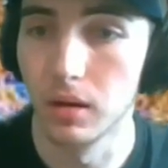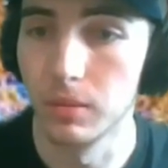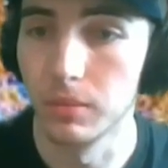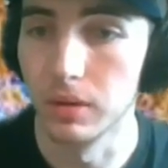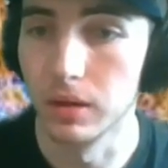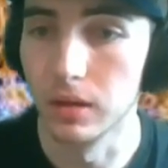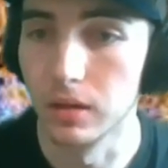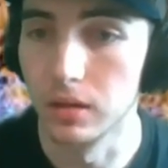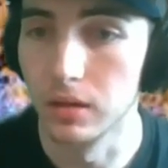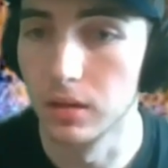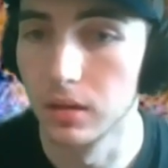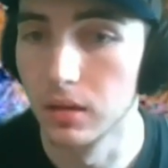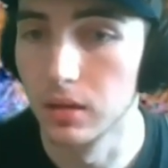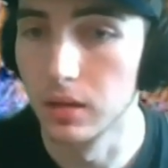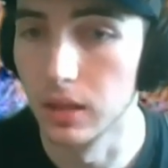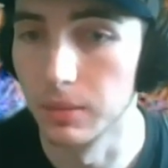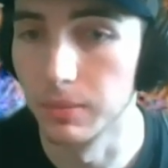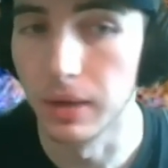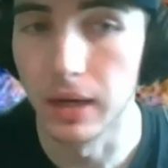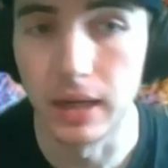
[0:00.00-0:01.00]
But
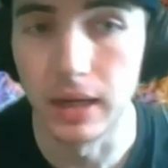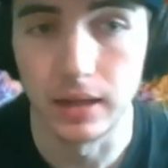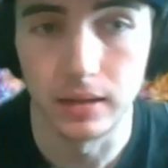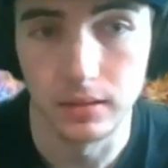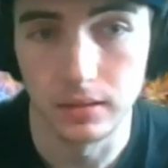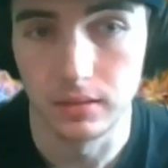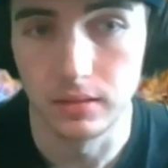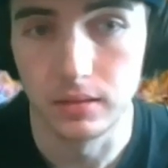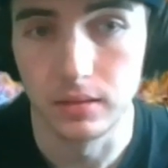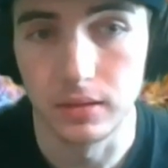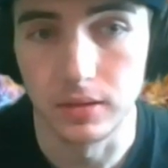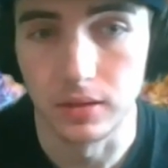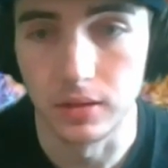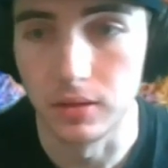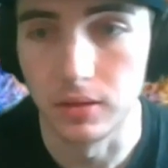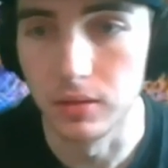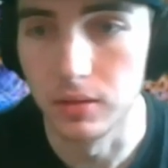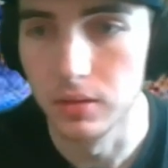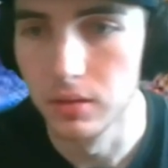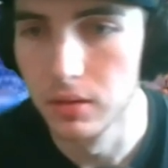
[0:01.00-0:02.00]
it might.
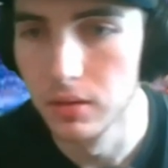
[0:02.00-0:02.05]
So,